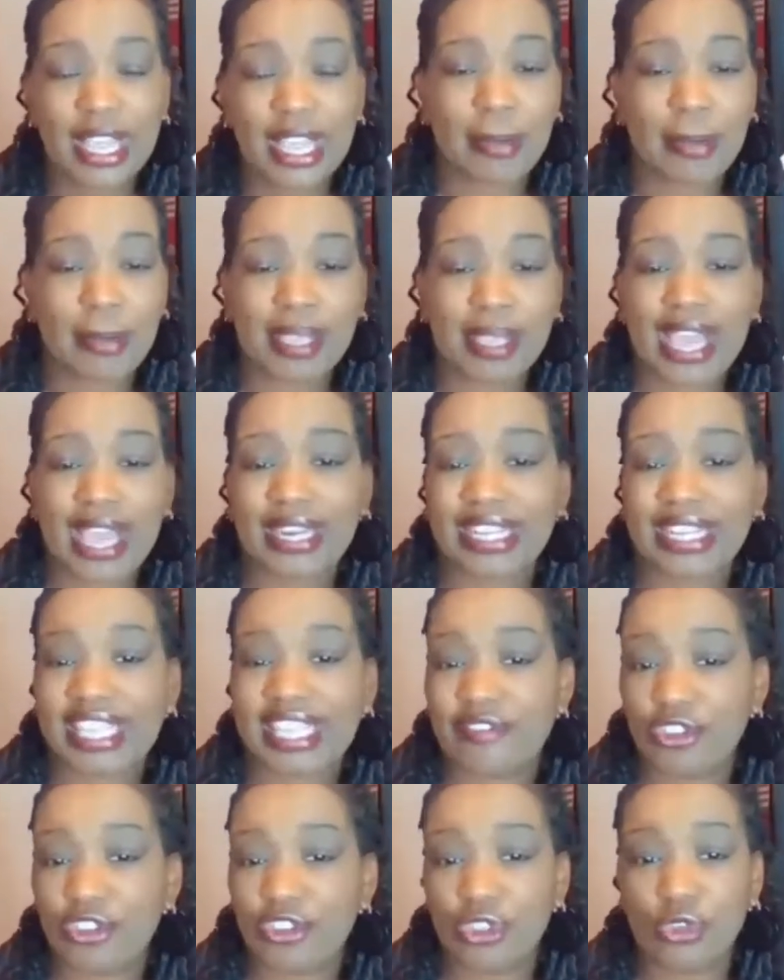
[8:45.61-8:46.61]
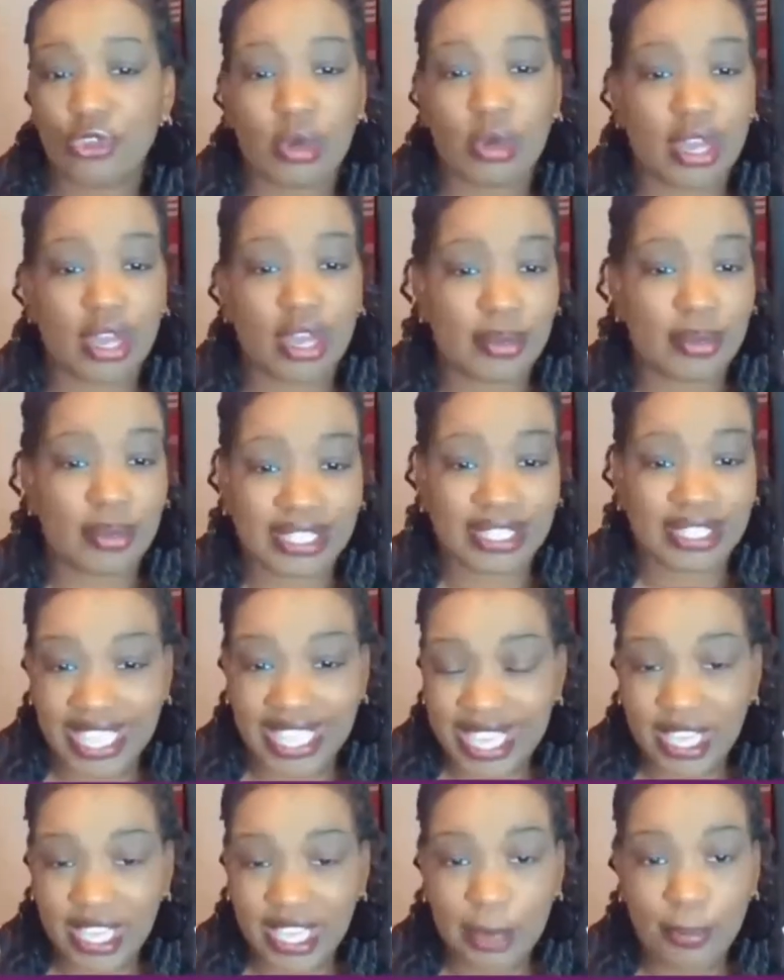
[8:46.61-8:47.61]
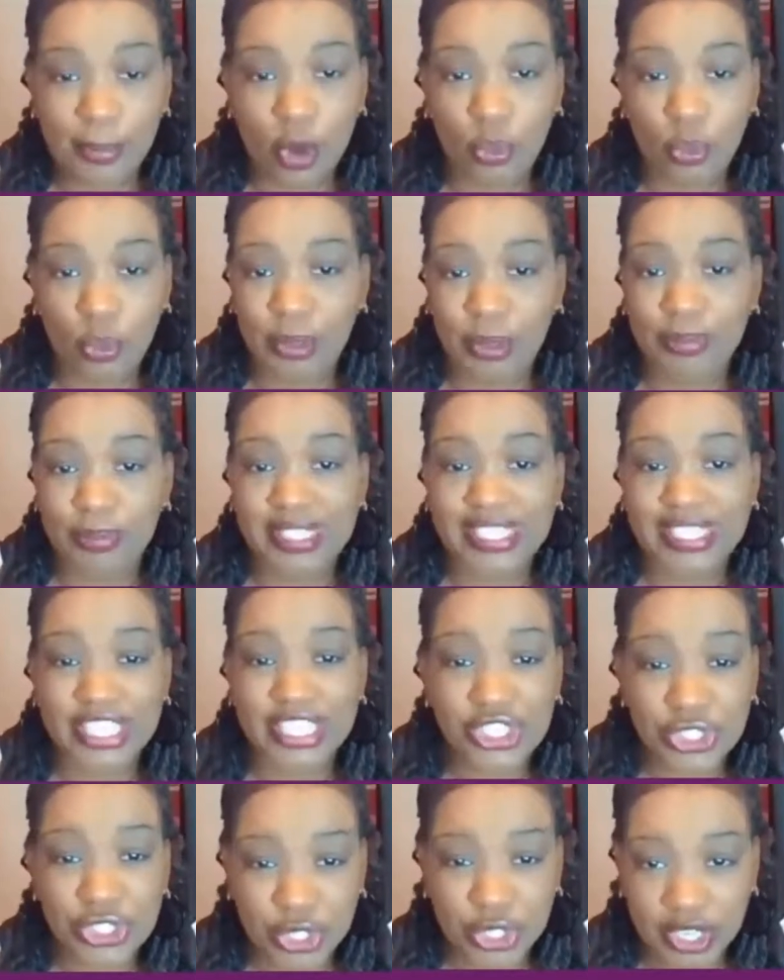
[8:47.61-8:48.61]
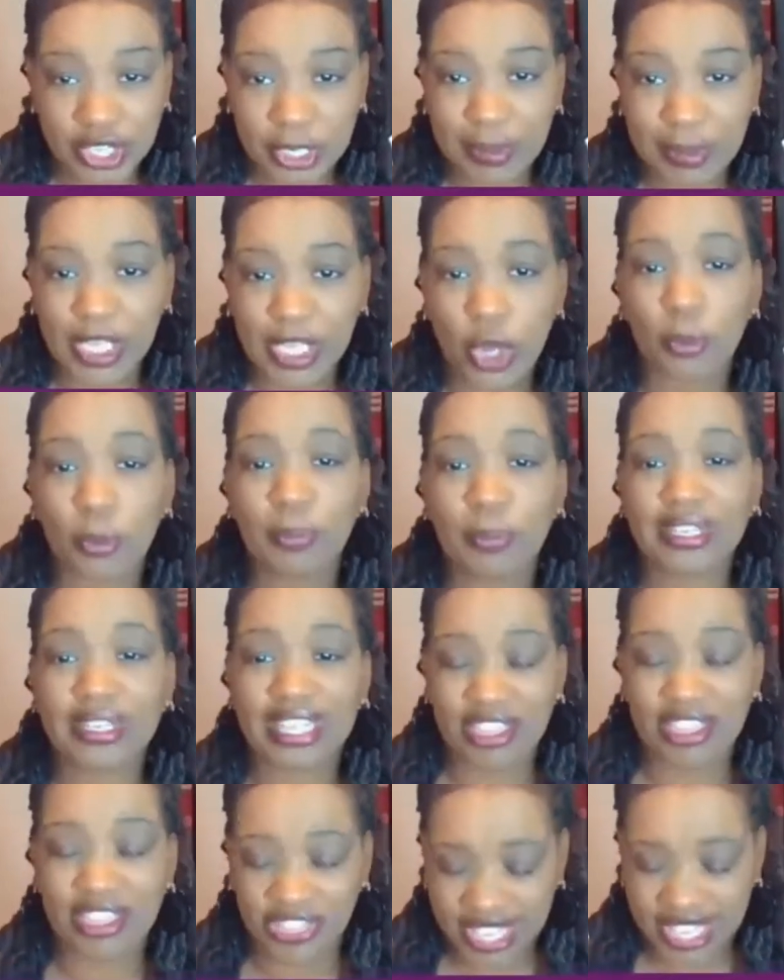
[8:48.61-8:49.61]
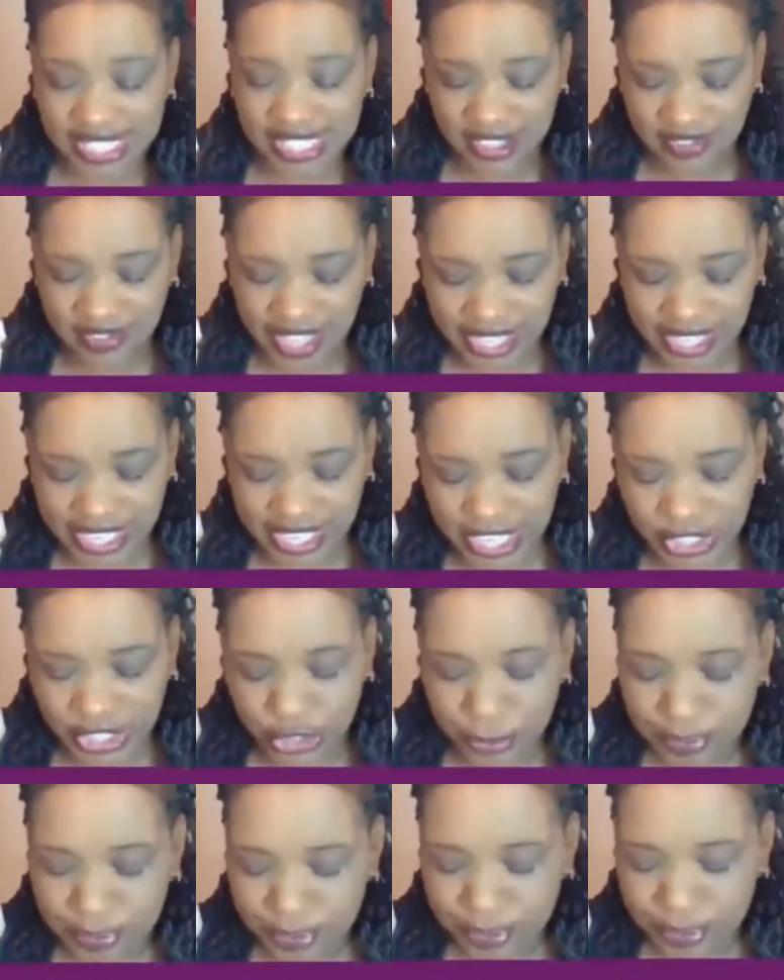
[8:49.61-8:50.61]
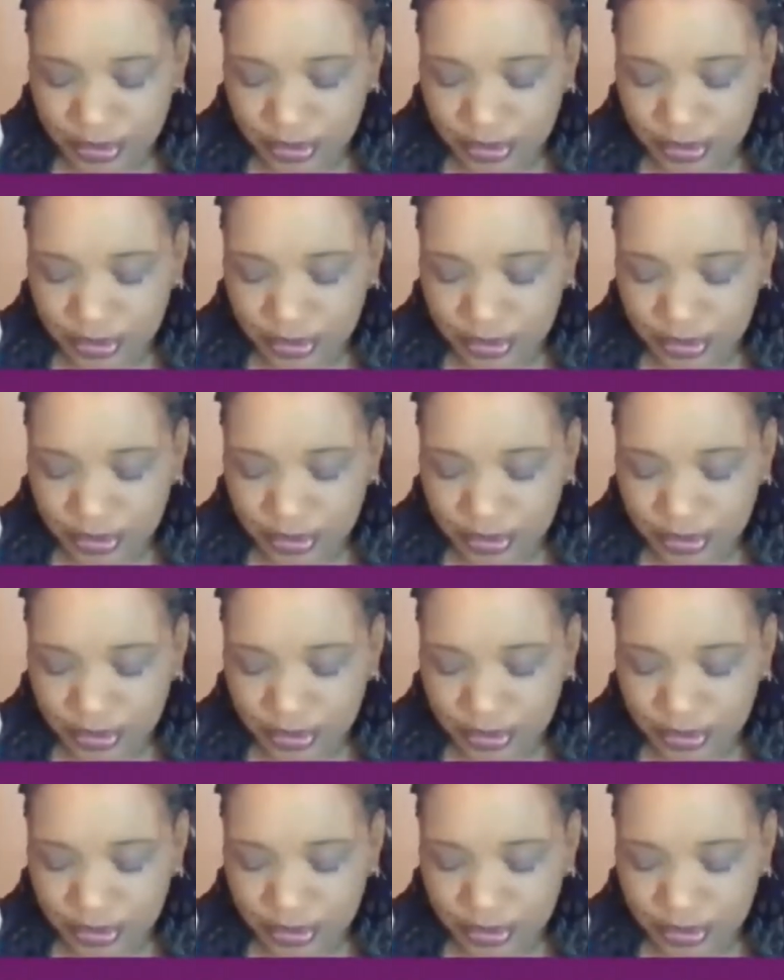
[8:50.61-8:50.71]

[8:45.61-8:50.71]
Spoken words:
maybe kind of giving you a leg up on when positions are going to be open and things of that nature.